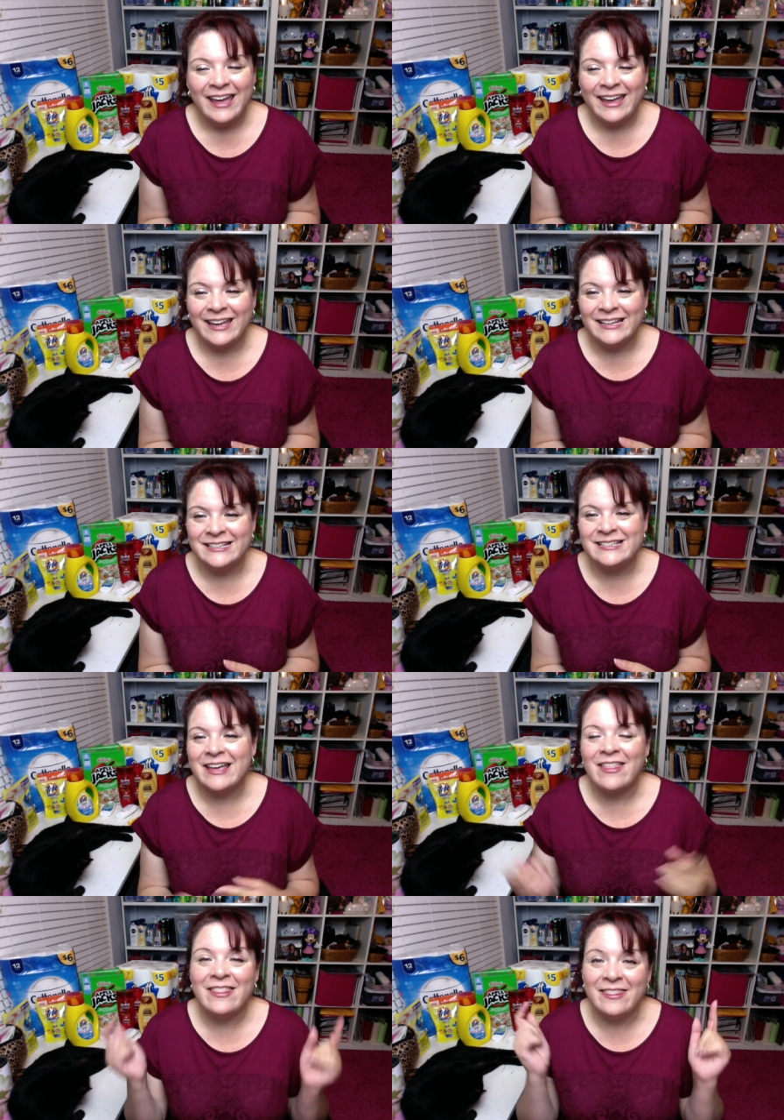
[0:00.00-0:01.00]
And
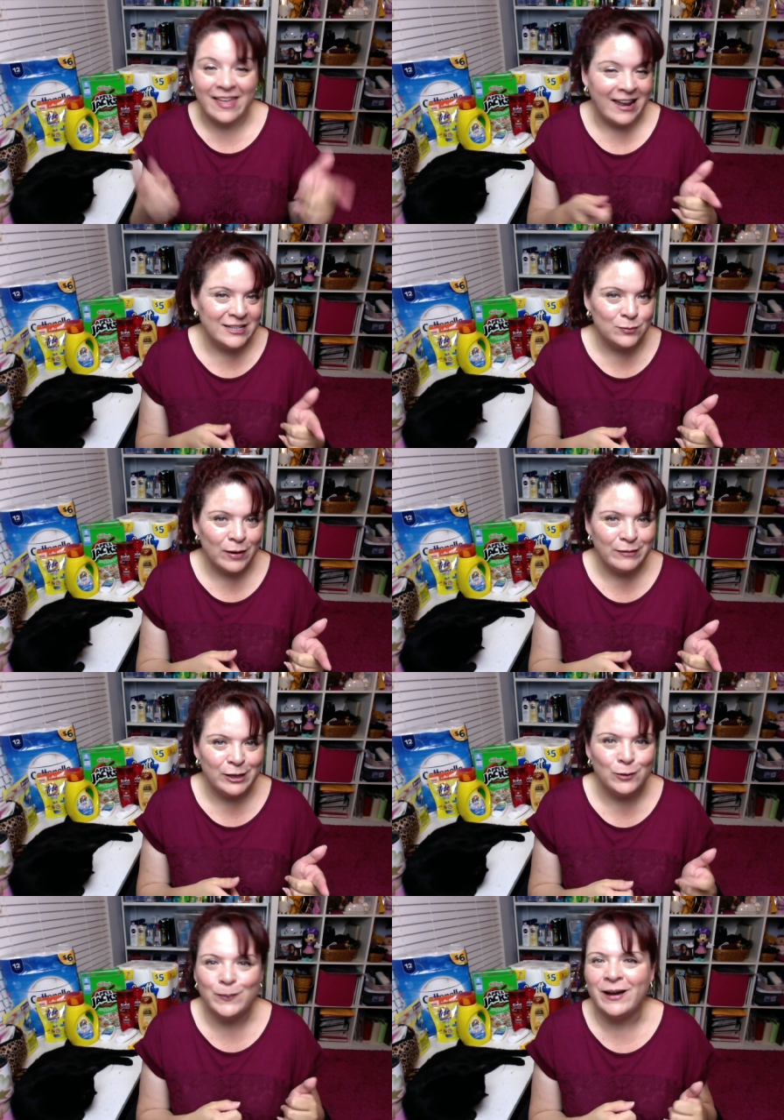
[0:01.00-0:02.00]
that is why we
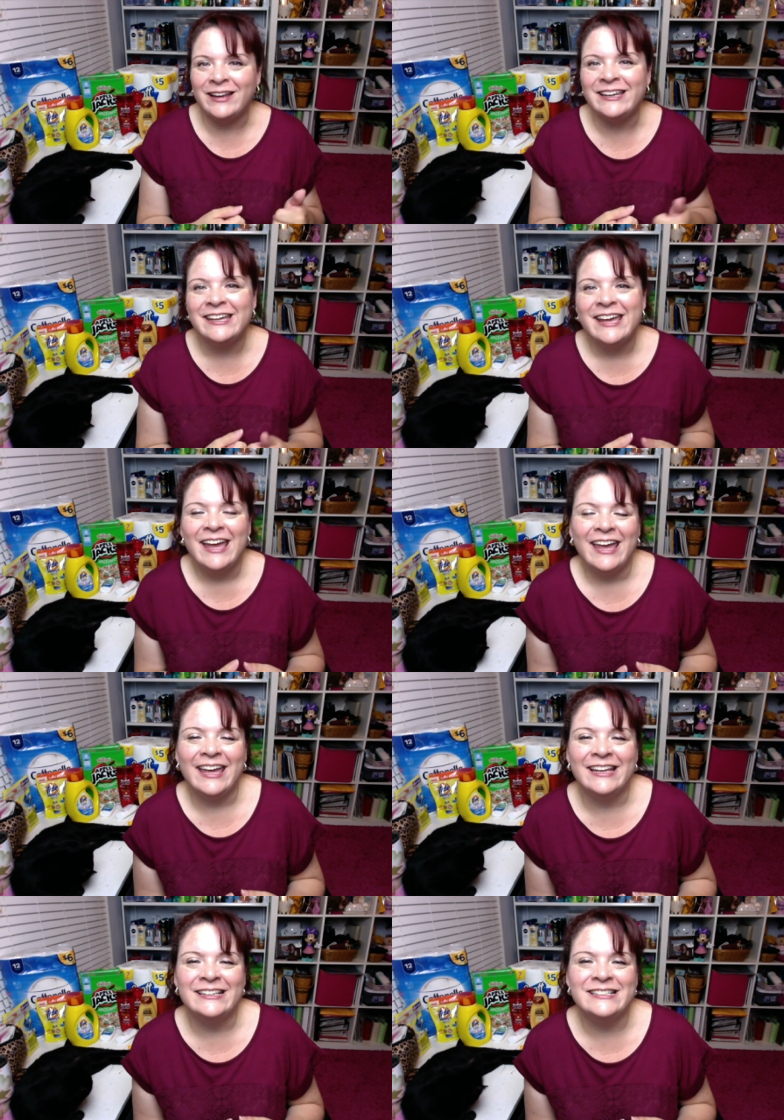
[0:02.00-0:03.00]
coupon.
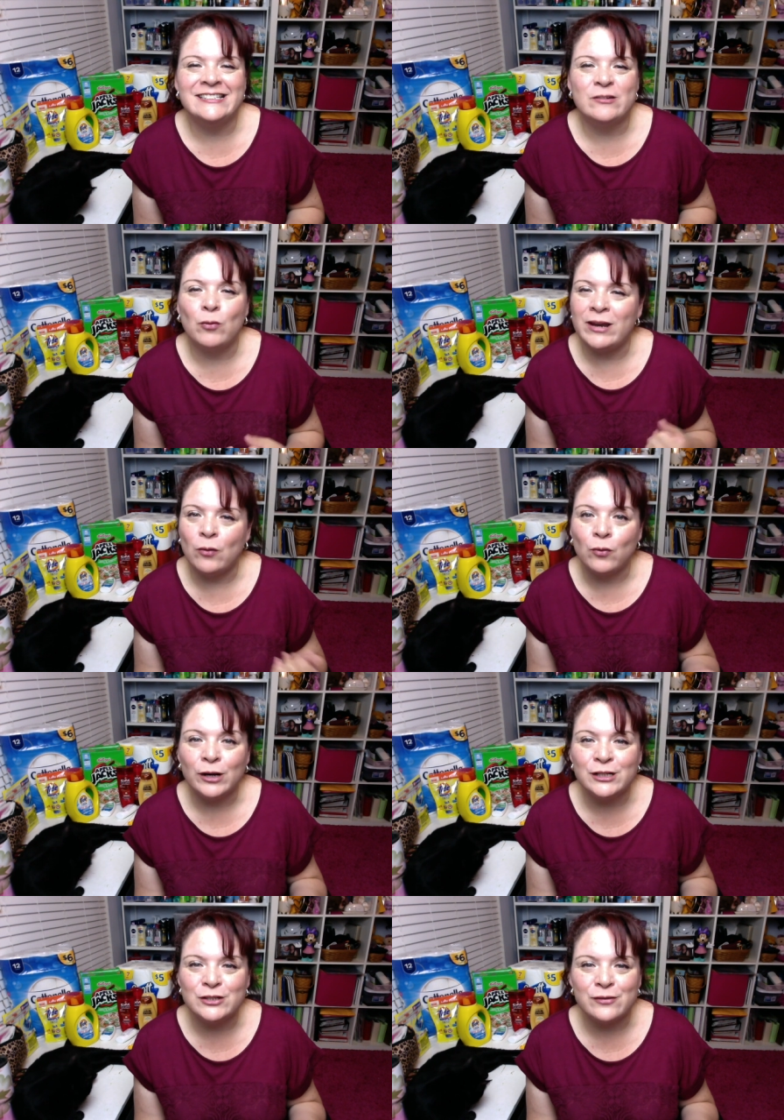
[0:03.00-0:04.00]
And when it
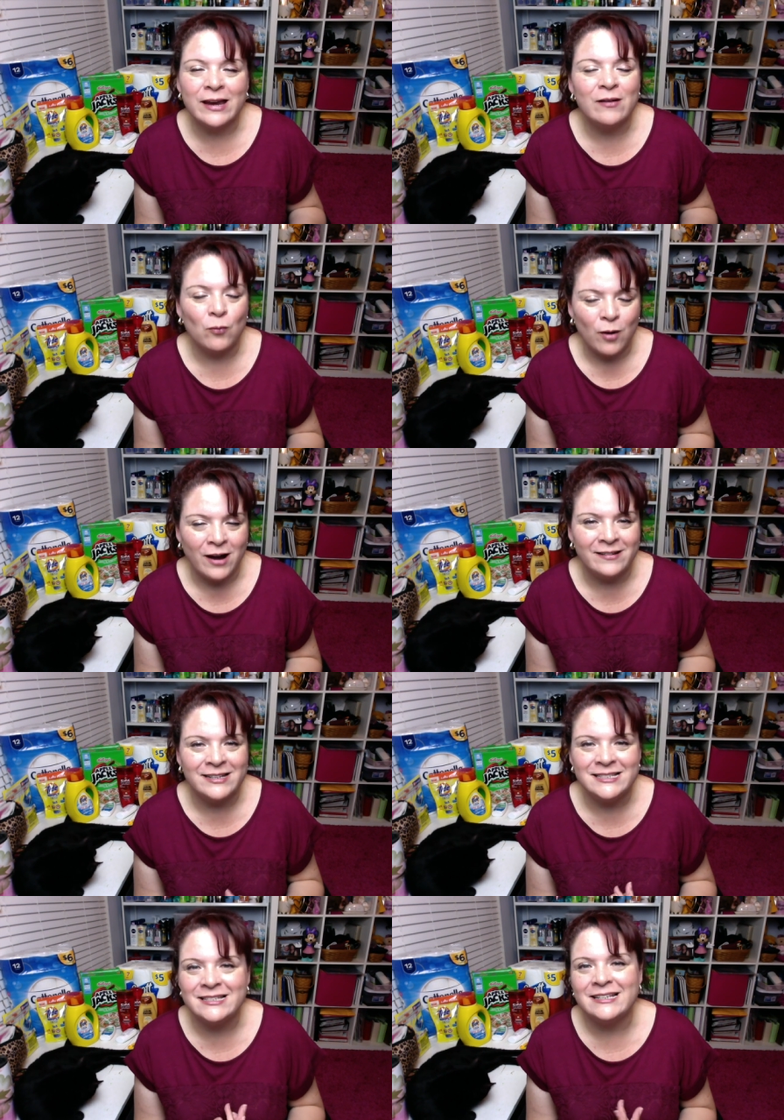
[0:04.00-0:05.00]
works great,
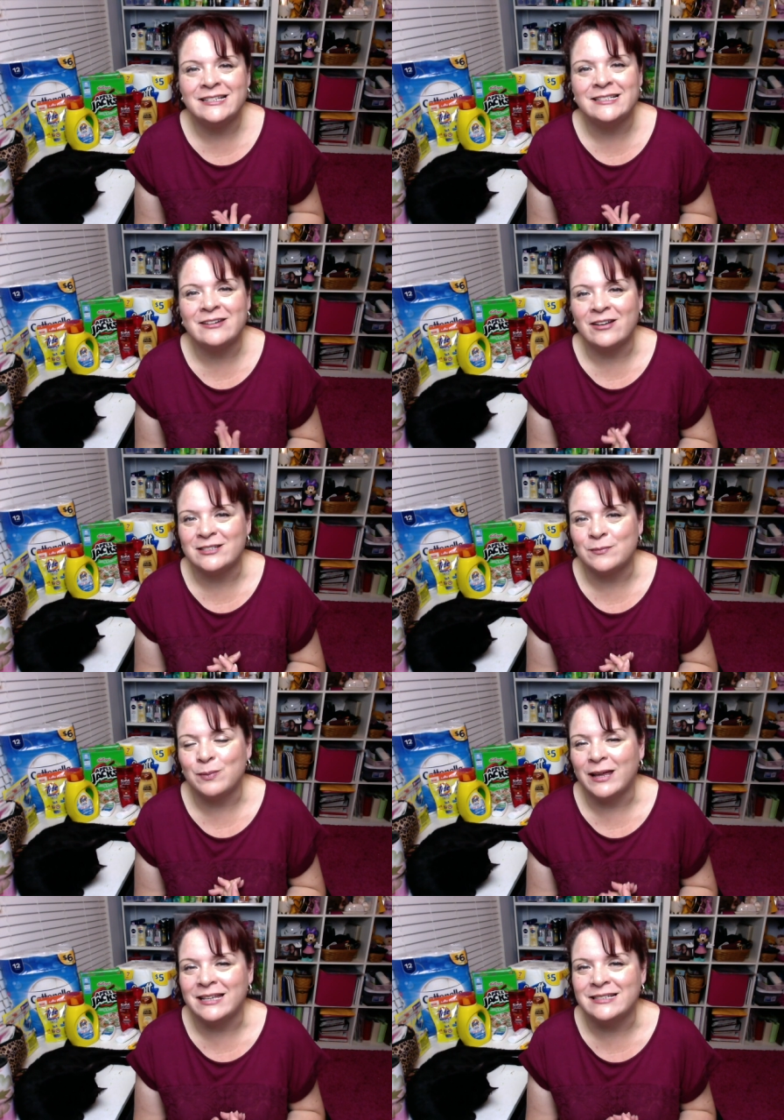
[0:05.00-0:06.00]
Walgreens is an awesome
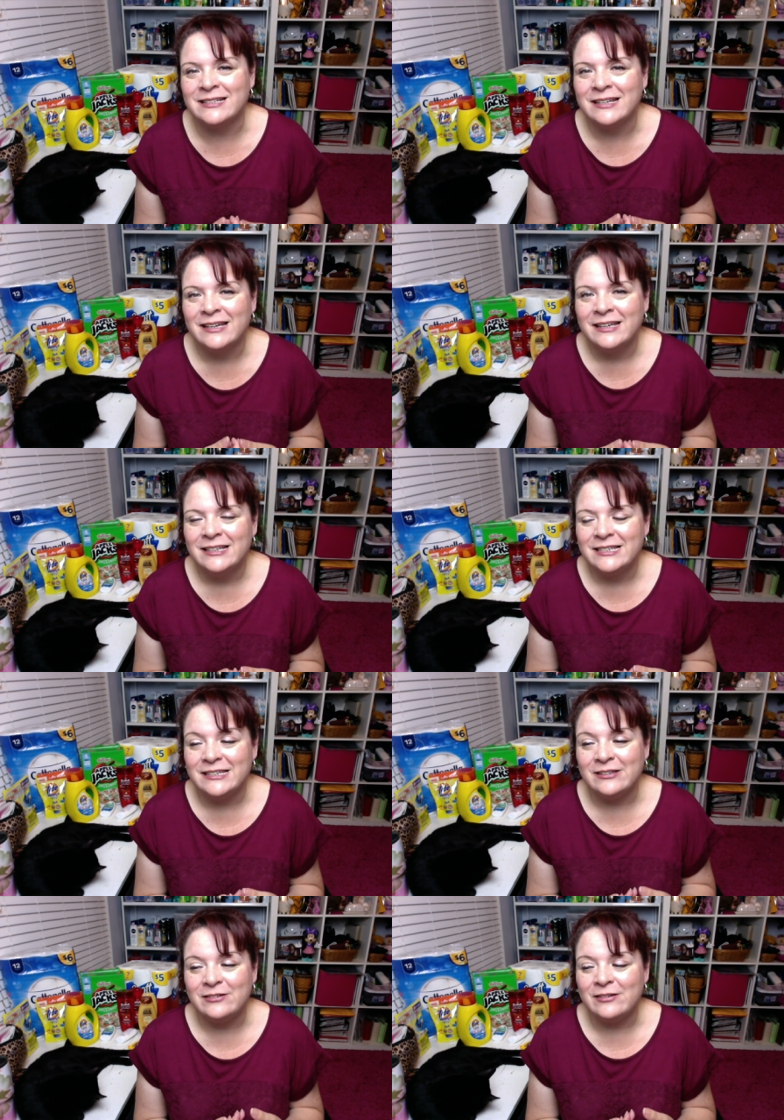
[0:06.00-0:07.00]
place
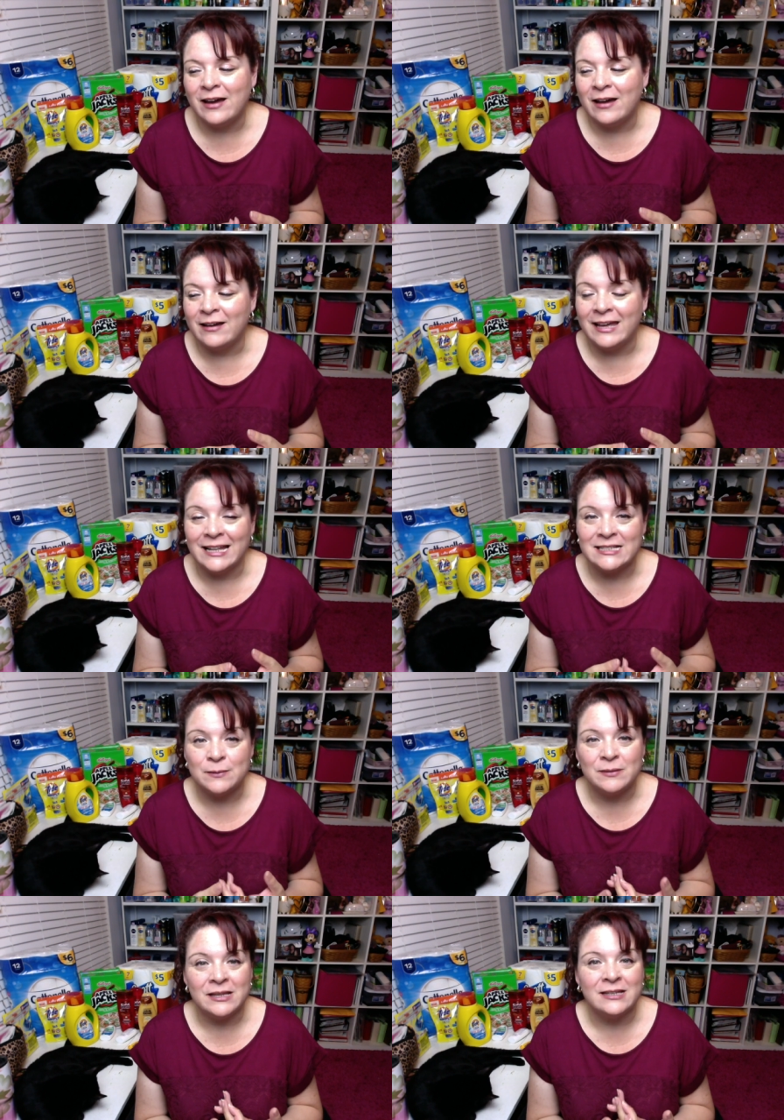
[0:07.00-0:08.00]
to uh, get
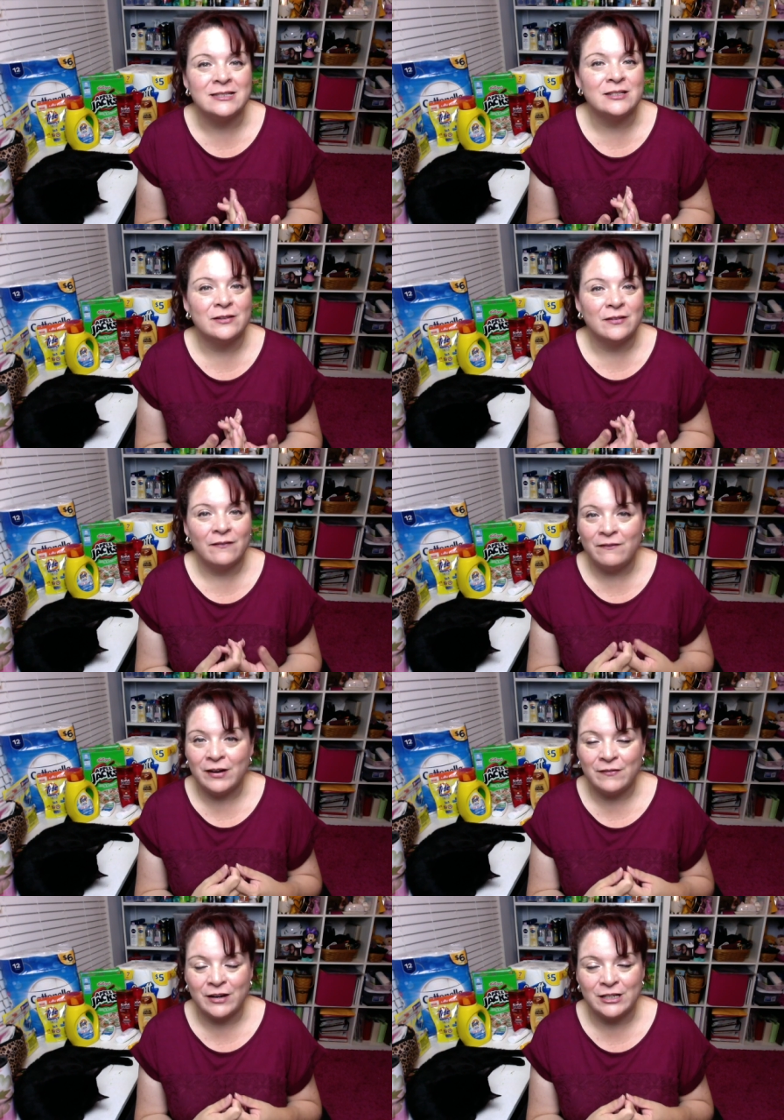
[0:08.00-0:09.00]
some things
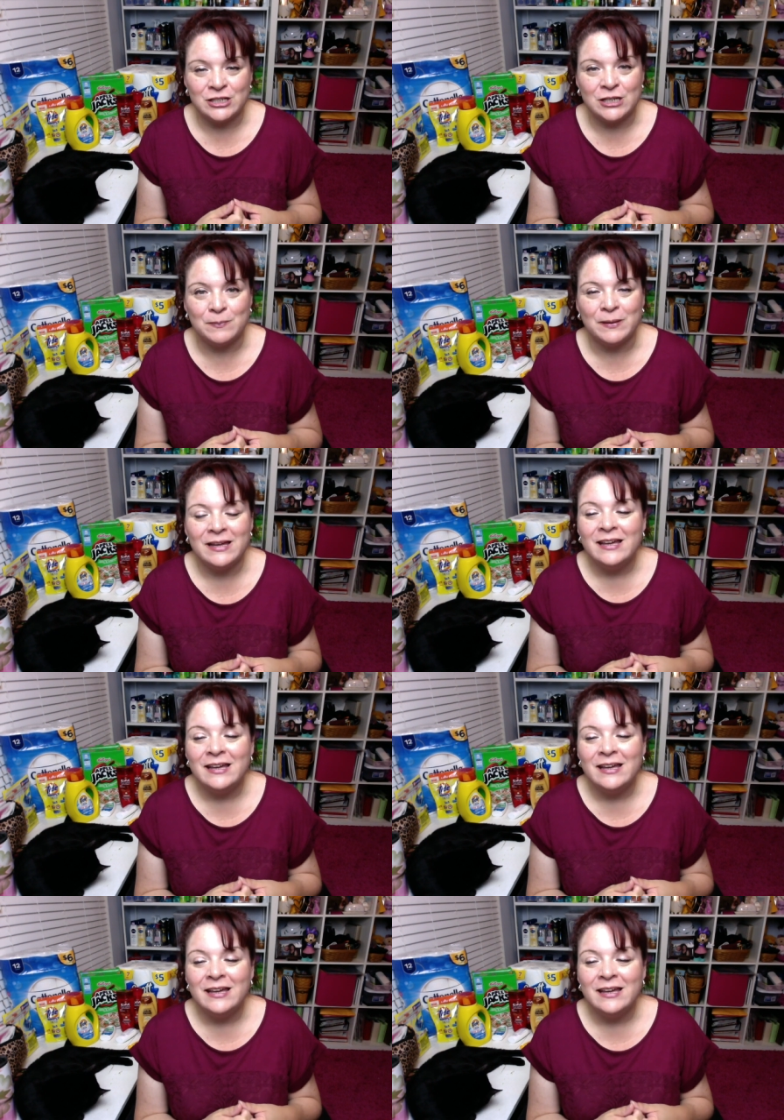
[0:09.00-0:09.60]
very, very cheap.